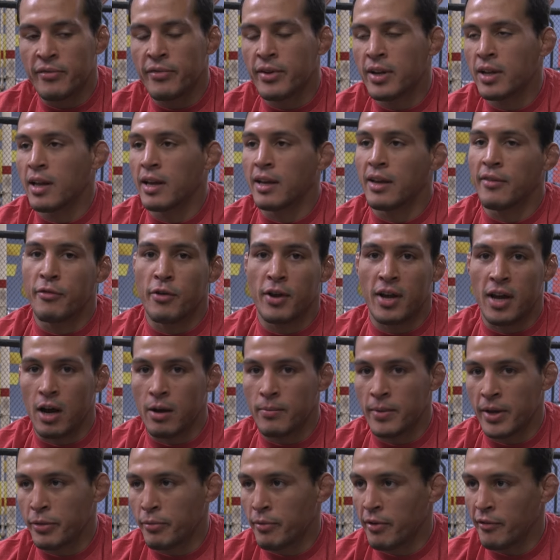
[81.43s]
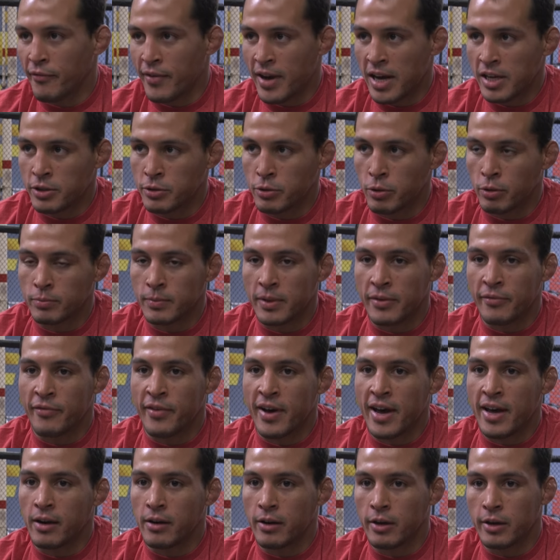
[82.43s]
even like if you count my three fights, an ultimate
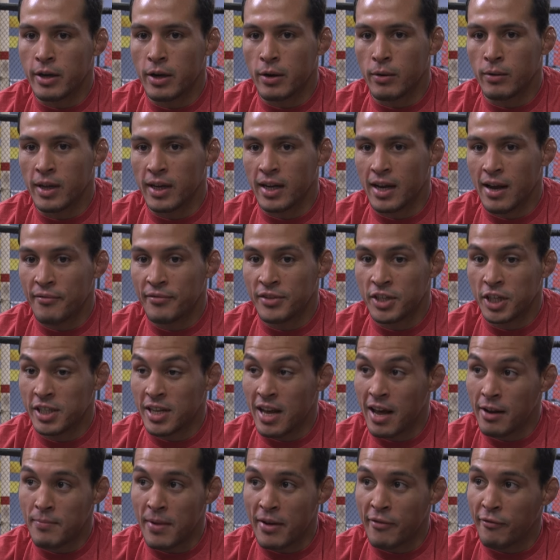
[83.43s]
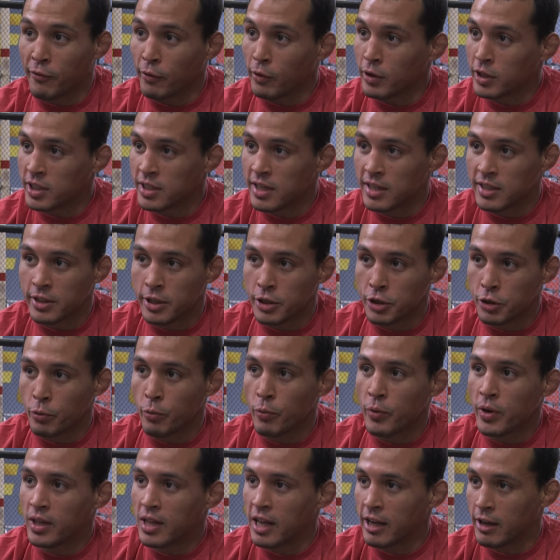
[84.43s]
fighter, you know, like I've just had my first
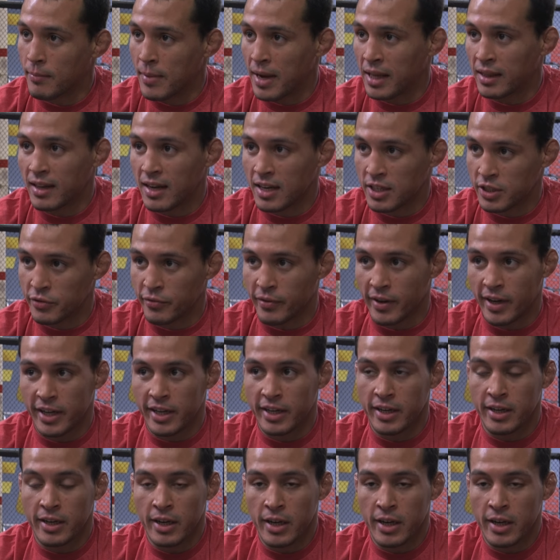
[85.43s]
decision win, like in my last fight.